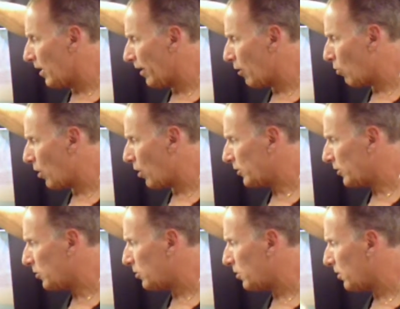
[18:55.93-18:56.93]
like where
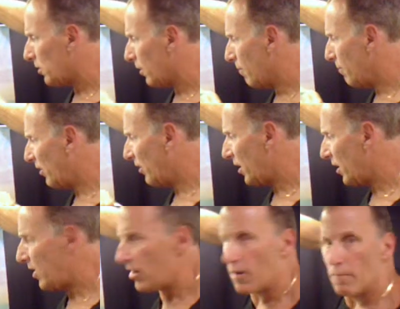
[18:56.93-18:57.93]
it's
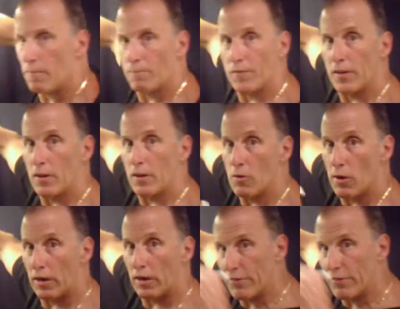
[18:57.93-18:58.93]
misted here. You
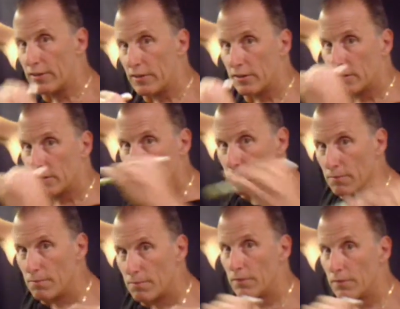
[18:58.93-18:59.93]
want to leave
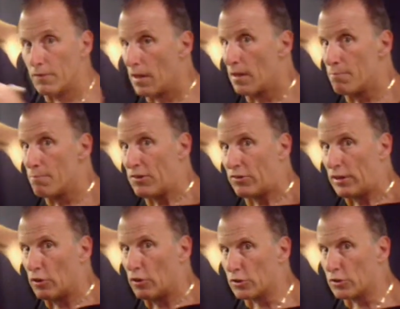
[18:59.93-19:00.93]
misty
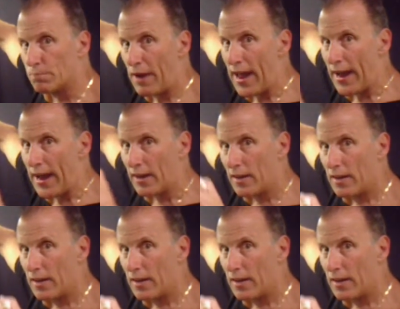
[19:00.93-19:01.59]
looks back,